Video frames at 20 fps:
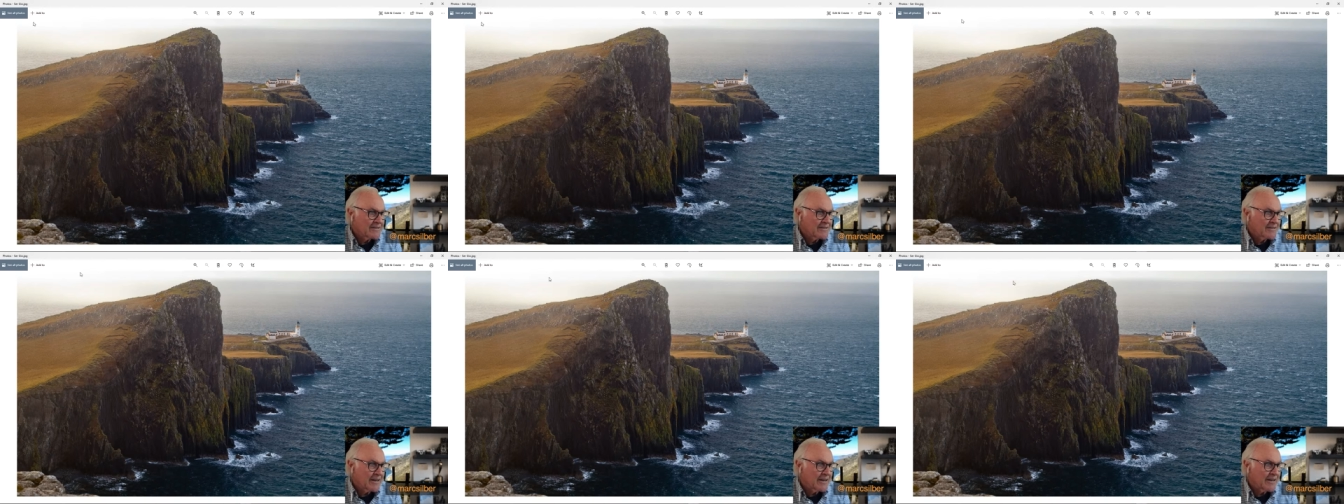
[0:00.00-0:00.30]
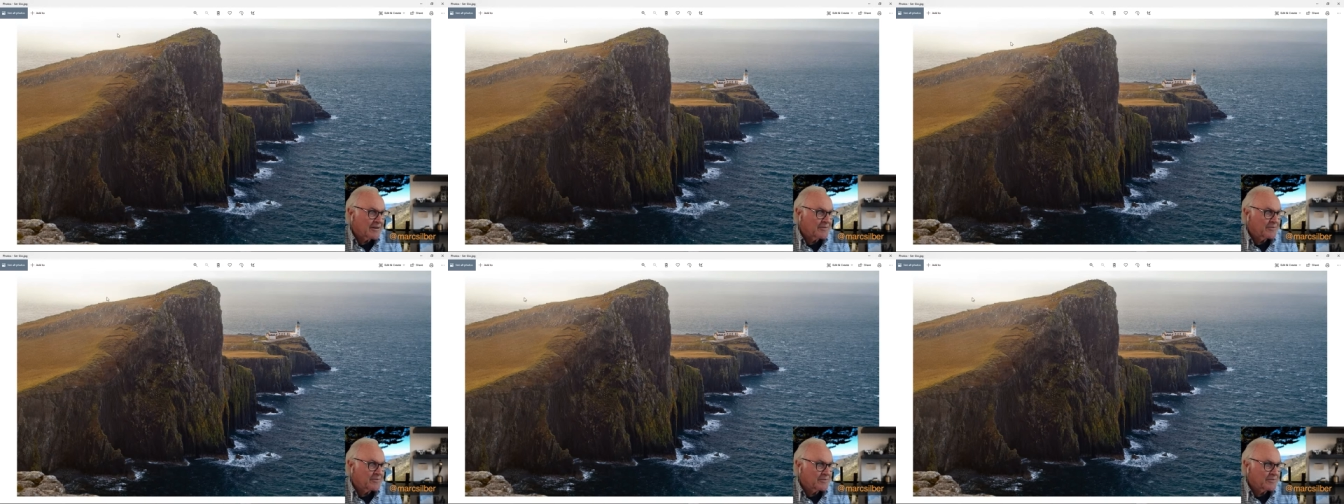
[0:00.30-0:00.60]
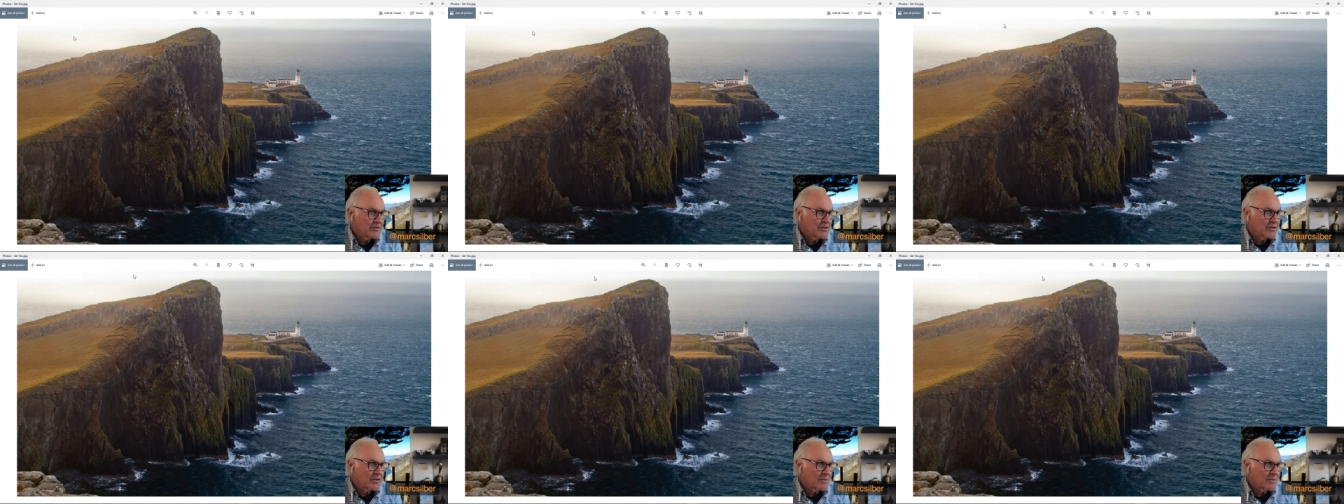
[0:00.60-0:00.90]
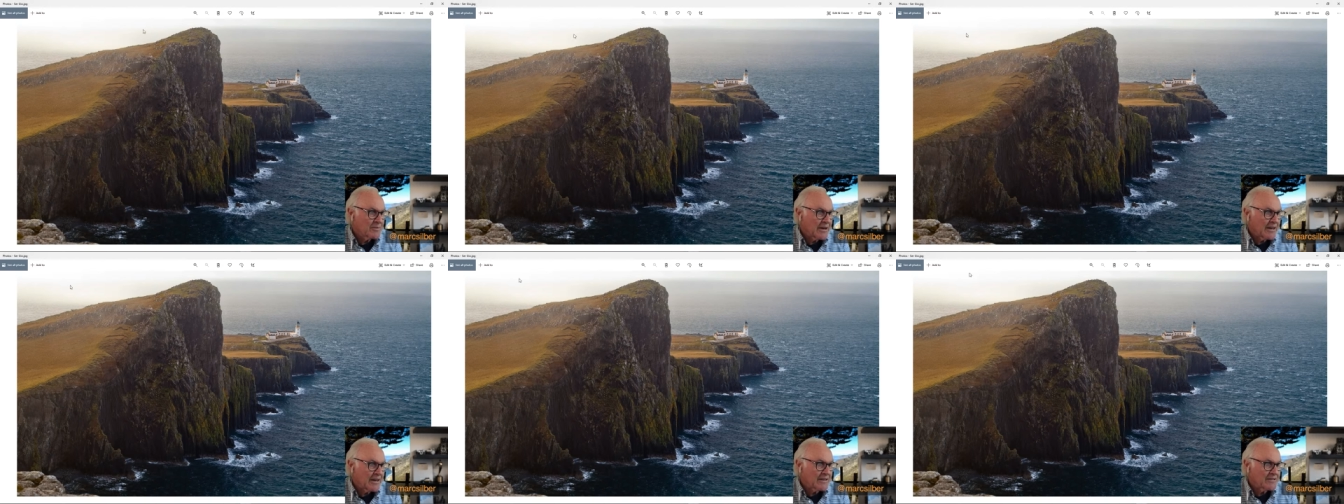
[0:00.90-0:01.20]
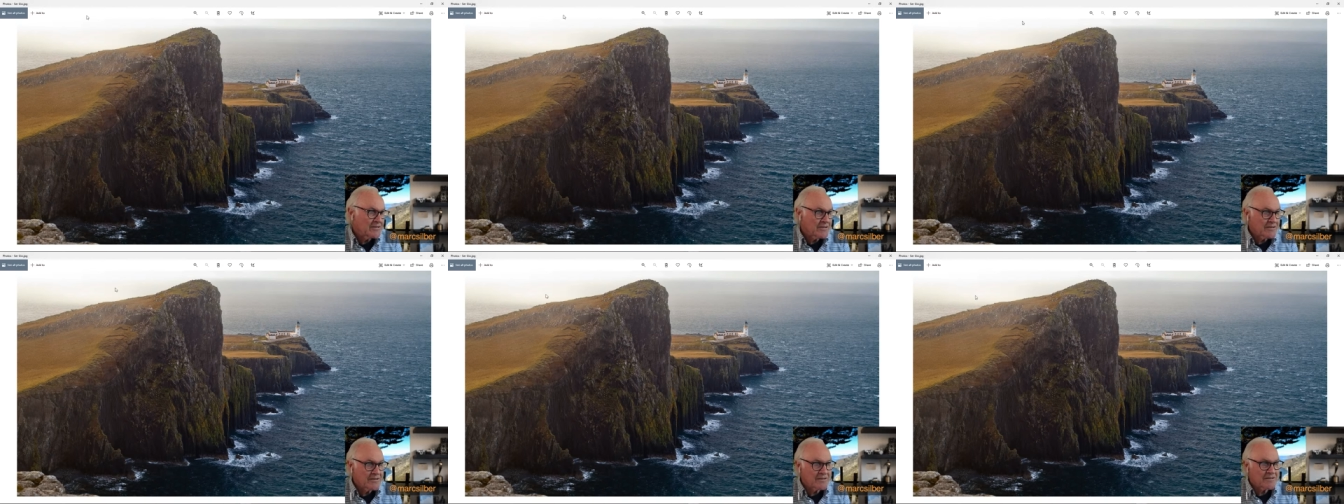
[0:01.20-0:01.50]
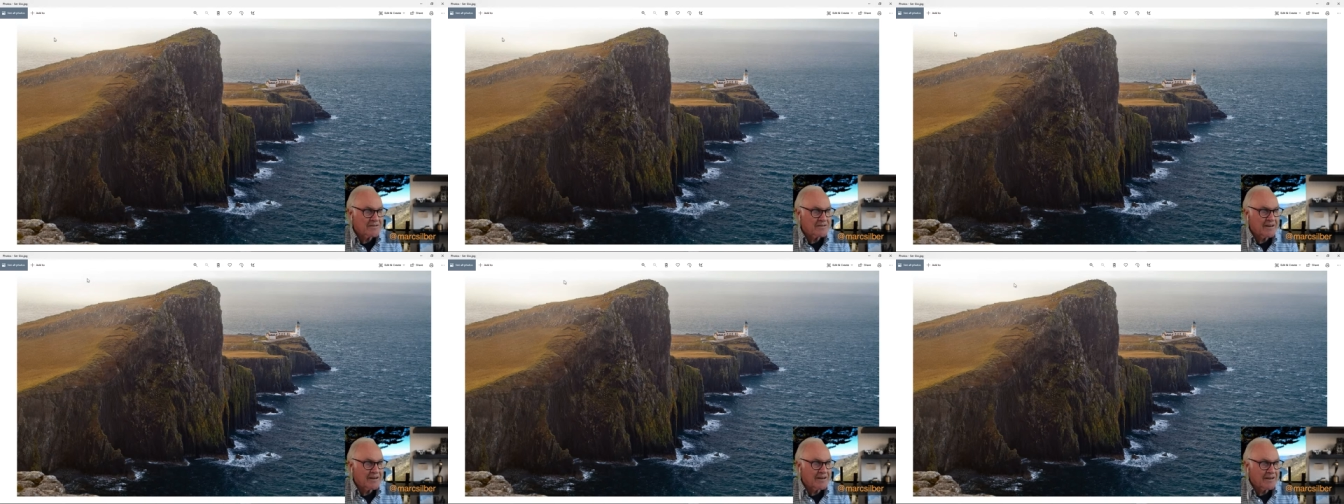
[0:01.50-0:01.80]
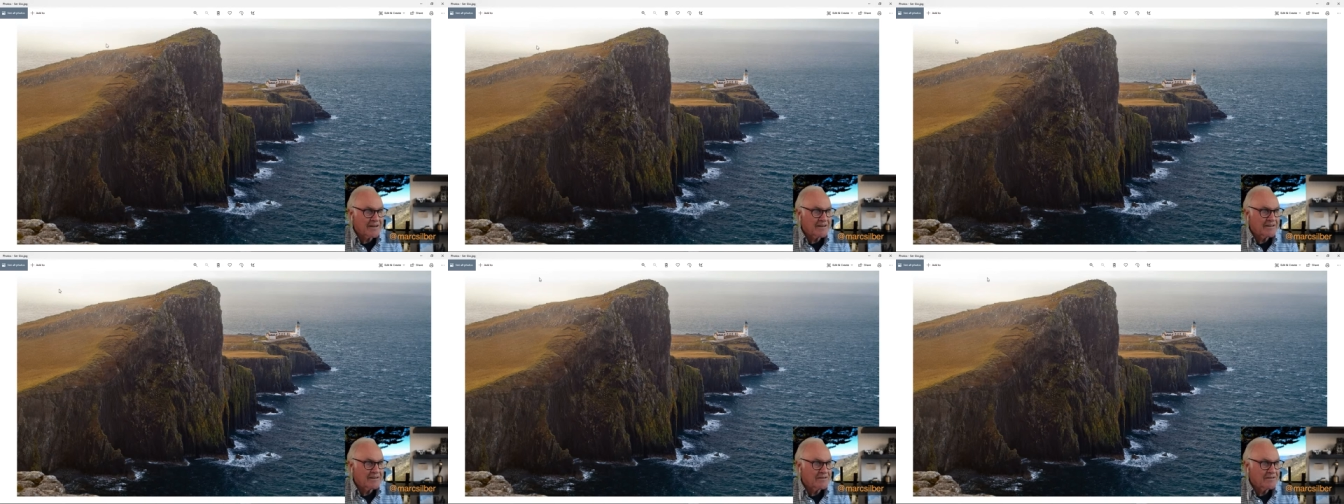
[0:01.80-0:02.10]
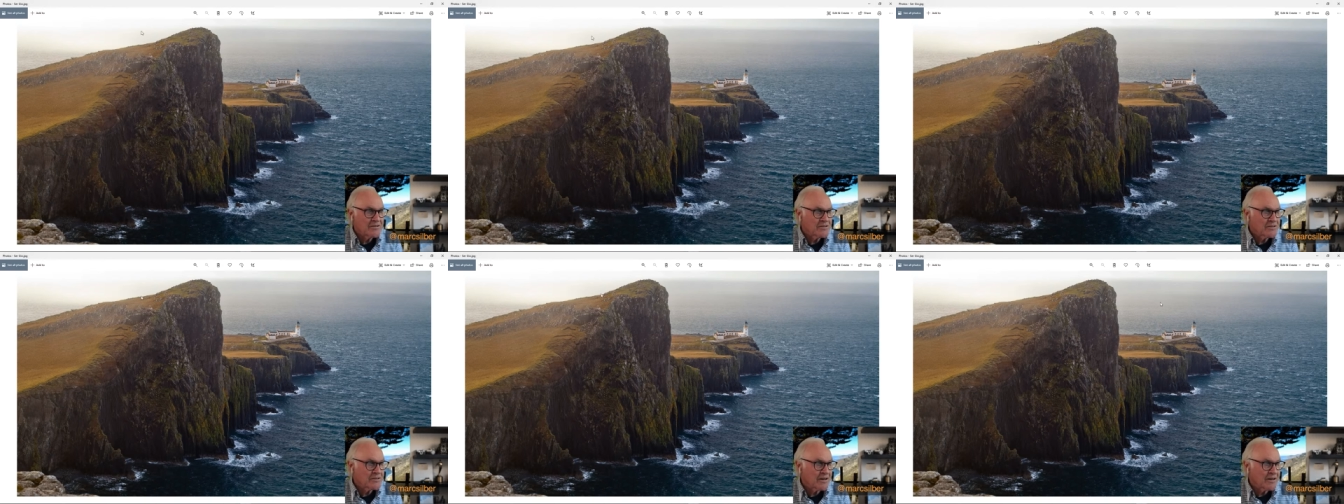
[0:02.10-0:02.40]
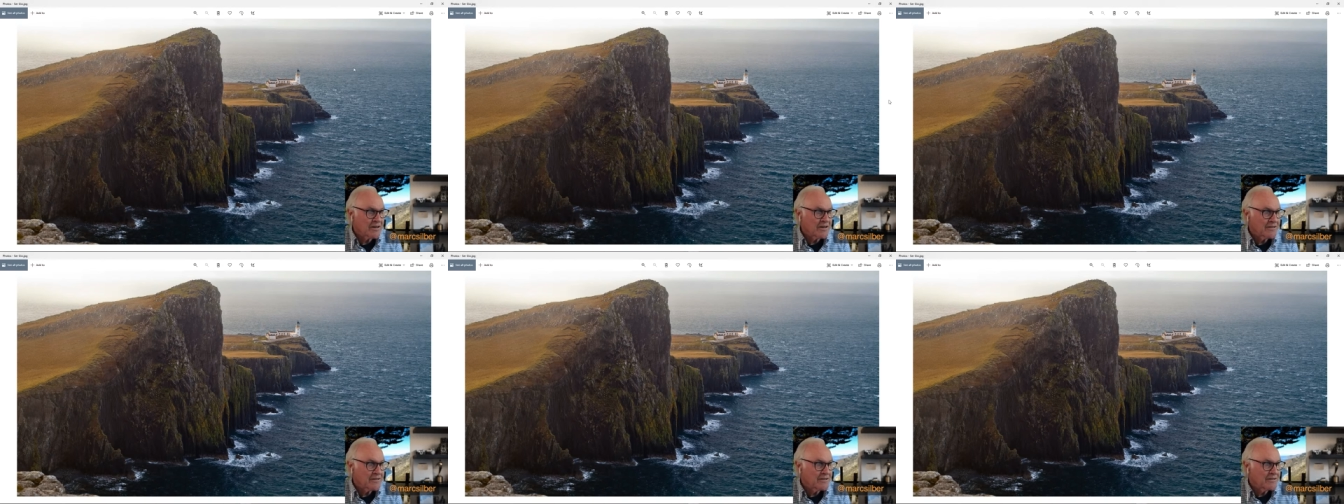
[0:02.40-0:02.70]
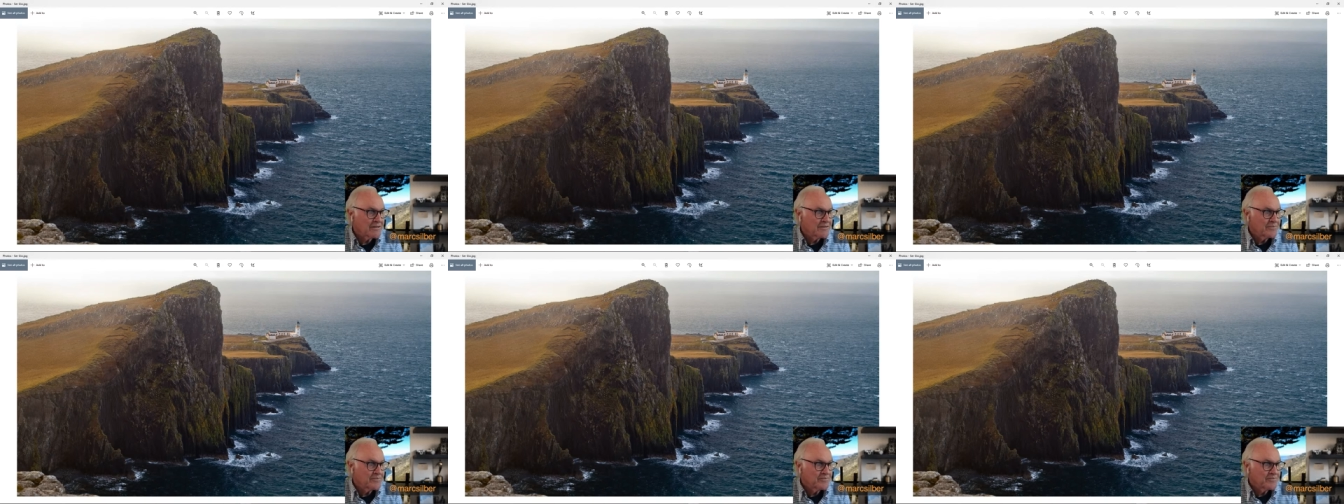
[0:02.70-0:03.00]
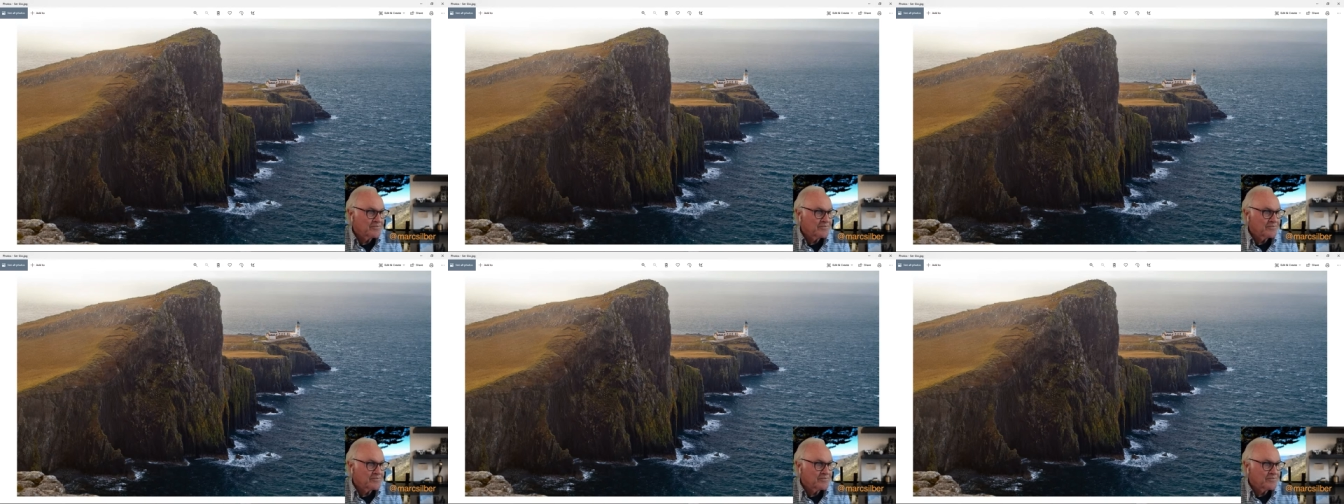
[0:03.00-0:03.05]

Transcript: Yeah, you can mask the sky and just darken it.